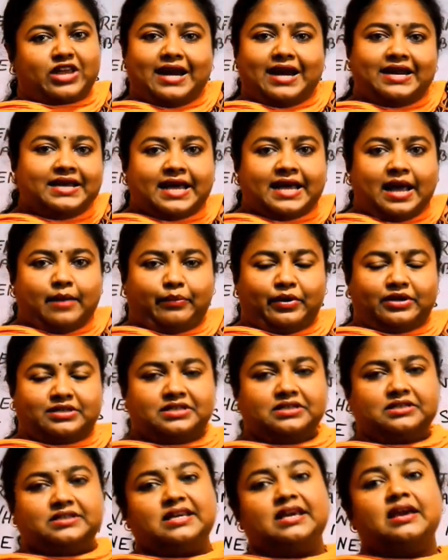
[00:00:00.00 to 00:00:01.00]
carrying
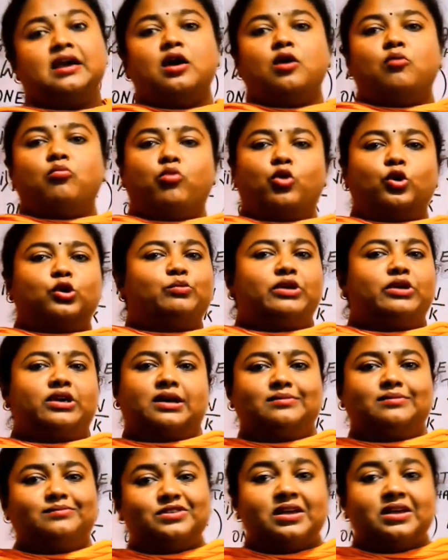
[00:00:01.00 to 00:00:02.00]
capacity both
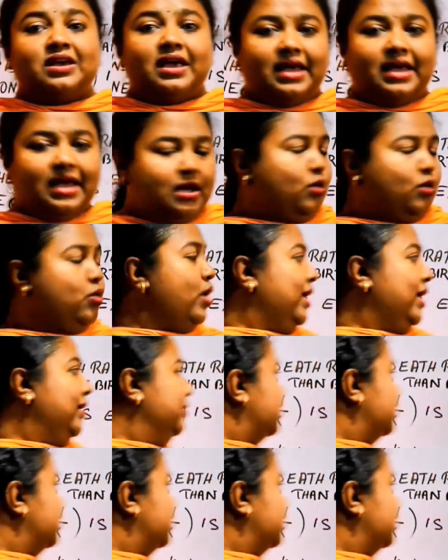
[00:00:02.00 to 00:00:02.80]
becomes equal.